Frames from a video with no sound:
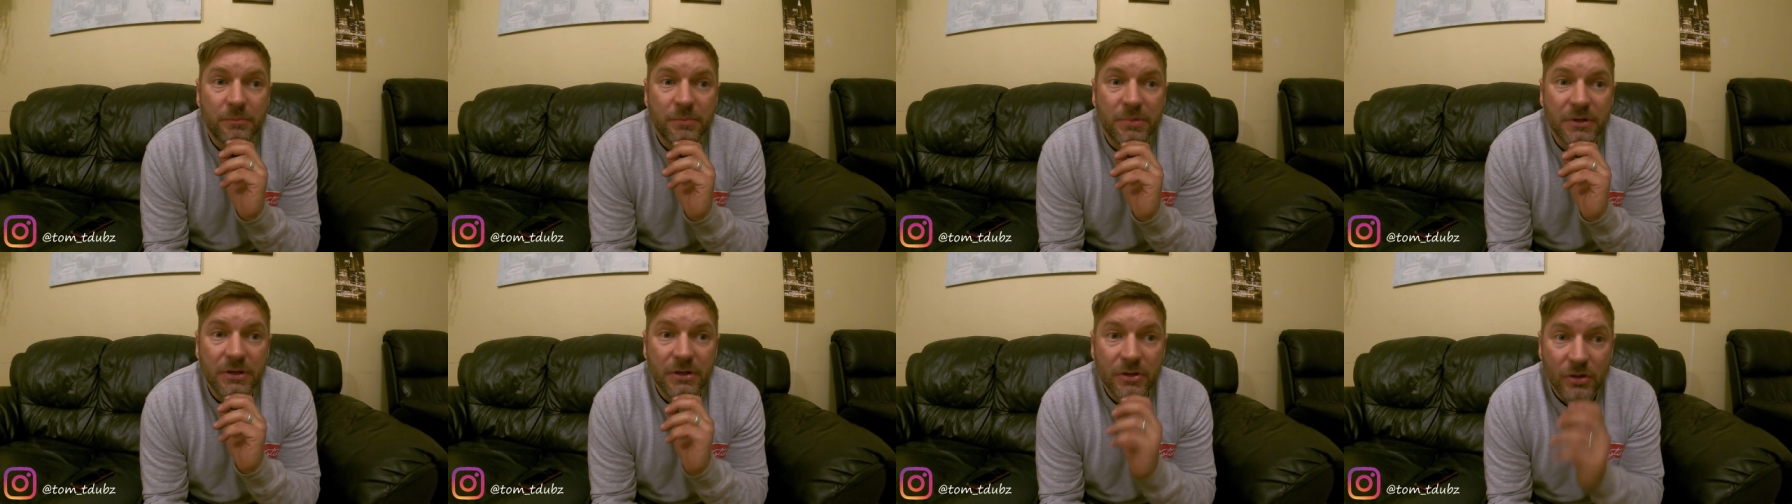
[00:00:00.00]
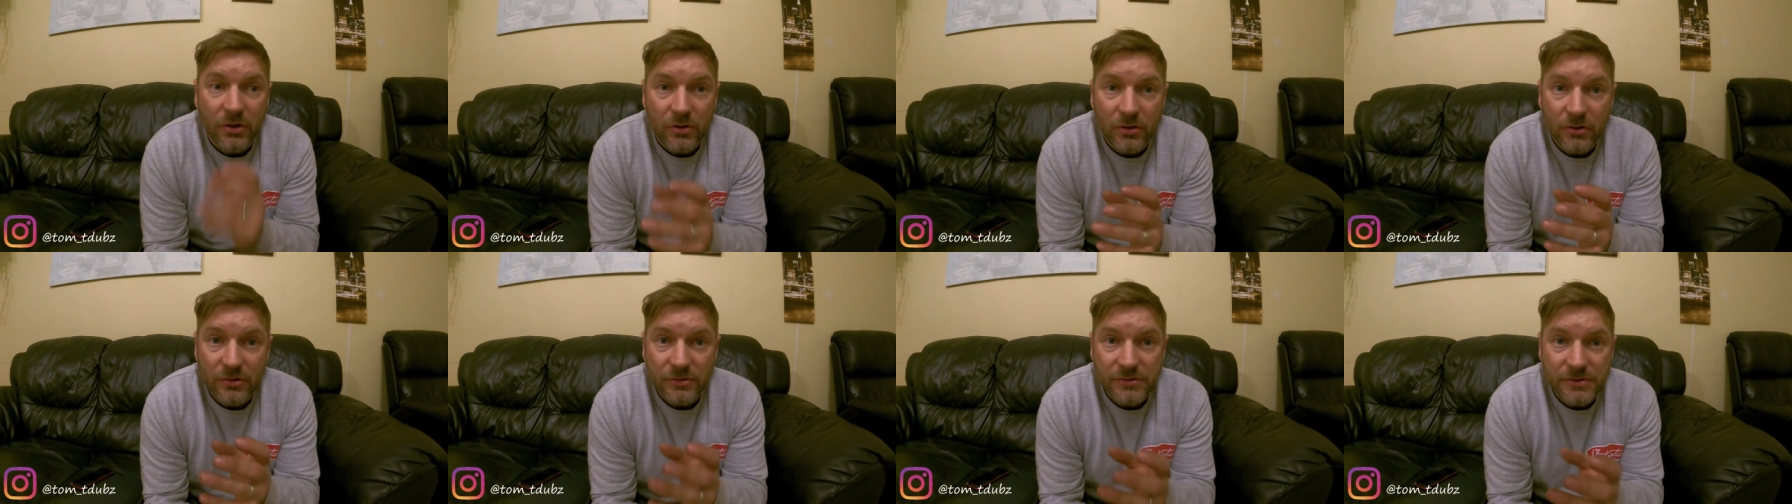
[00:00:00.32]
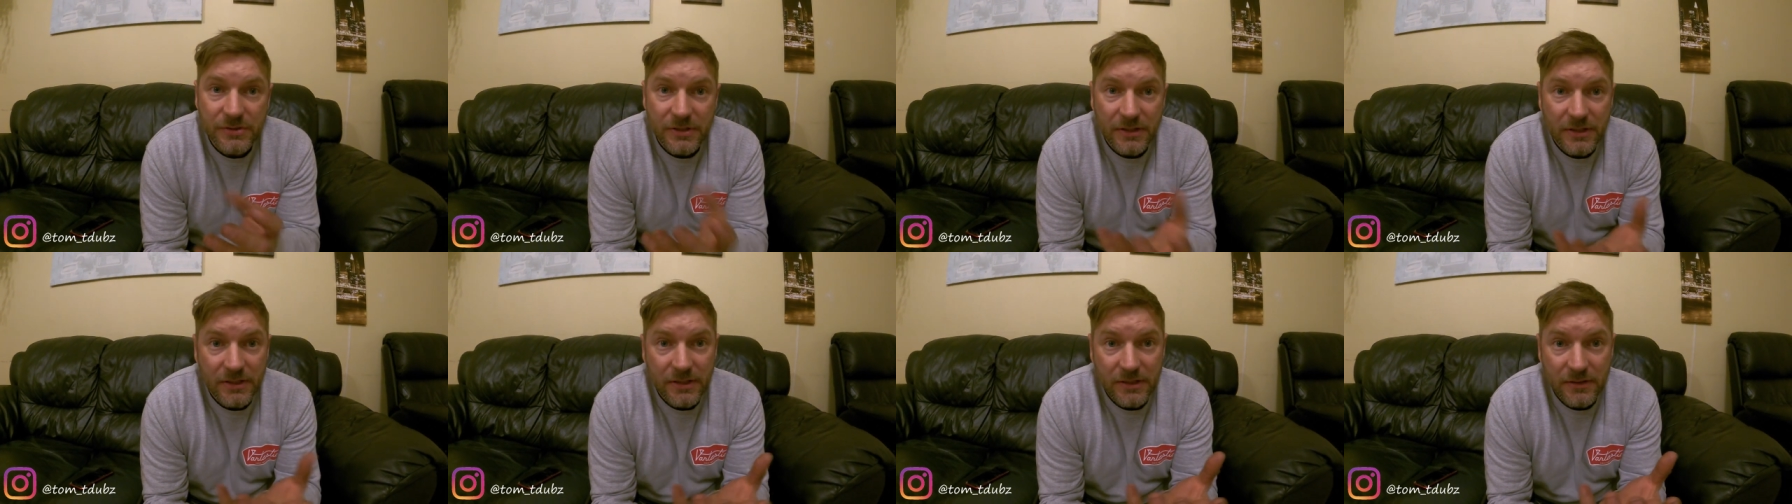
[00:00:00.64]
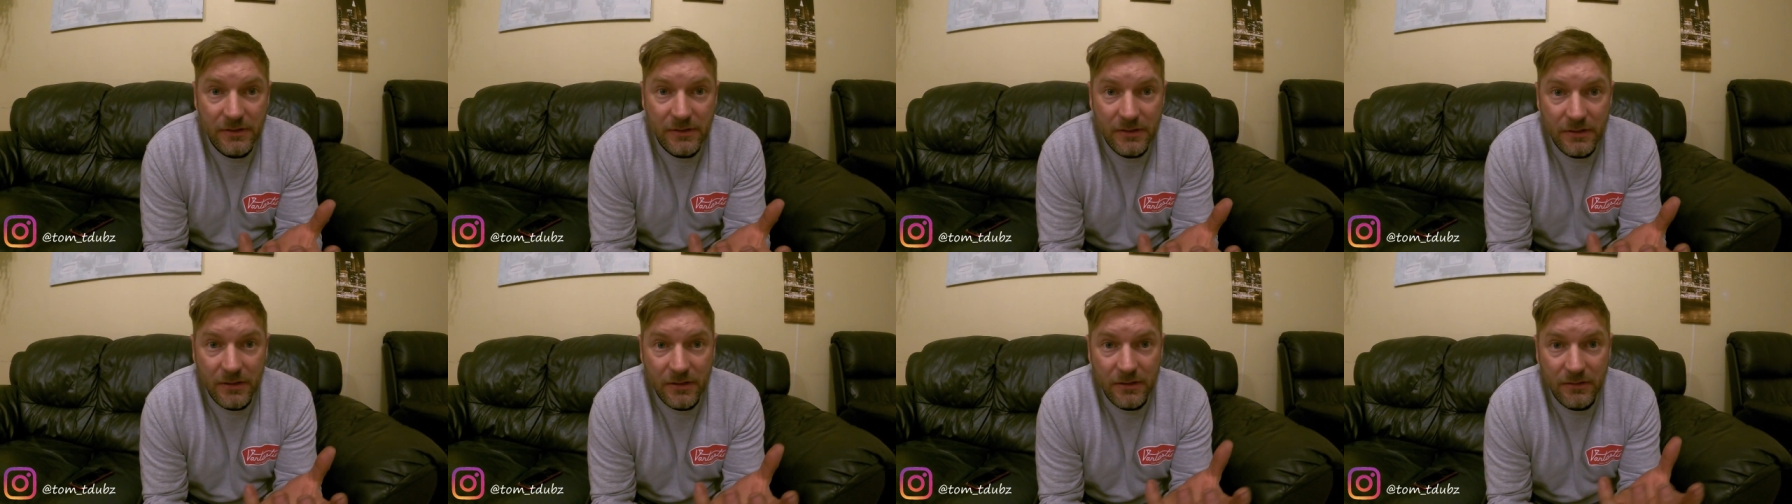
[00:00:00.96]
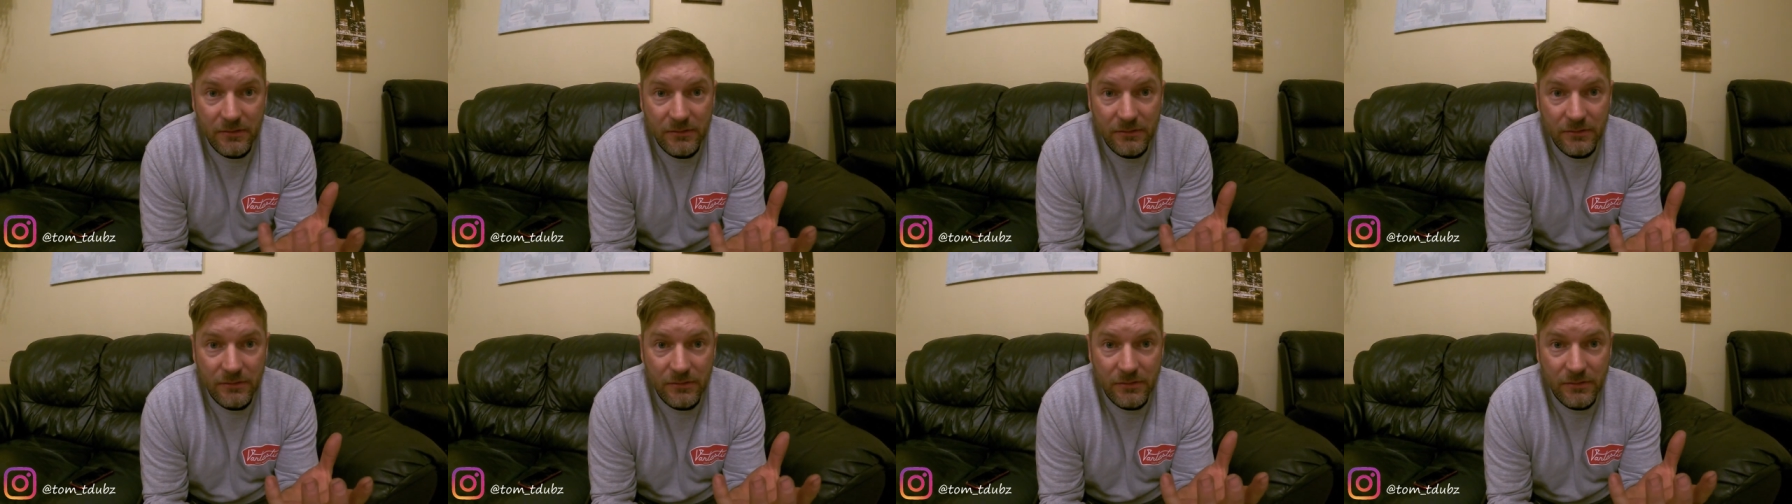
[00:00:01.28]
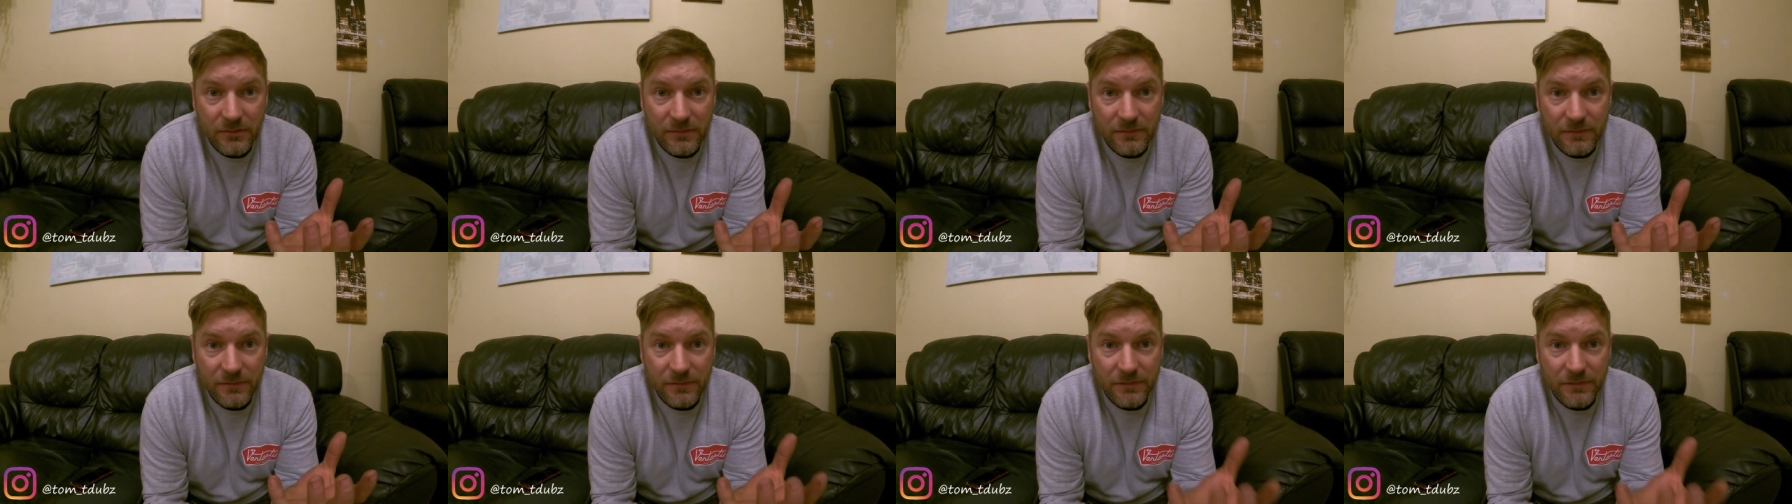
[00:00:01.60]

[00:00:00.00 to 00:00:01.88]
because either you've